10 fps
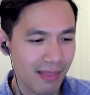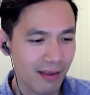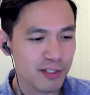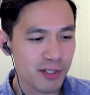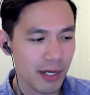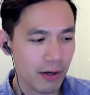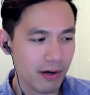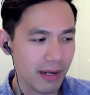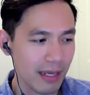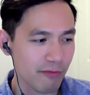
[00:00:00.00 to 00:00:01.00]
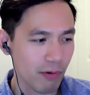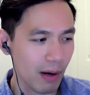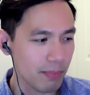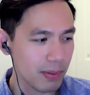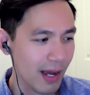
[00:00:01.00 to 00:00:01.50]
there's a yearning for
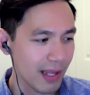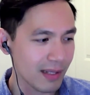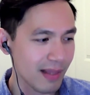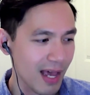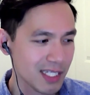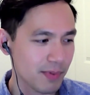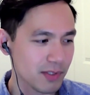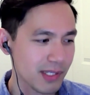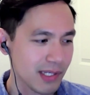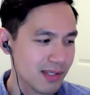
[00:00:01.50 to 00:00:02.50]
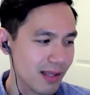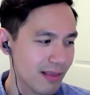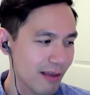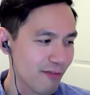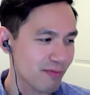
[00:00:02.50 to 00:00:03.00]
applying the expertise that they've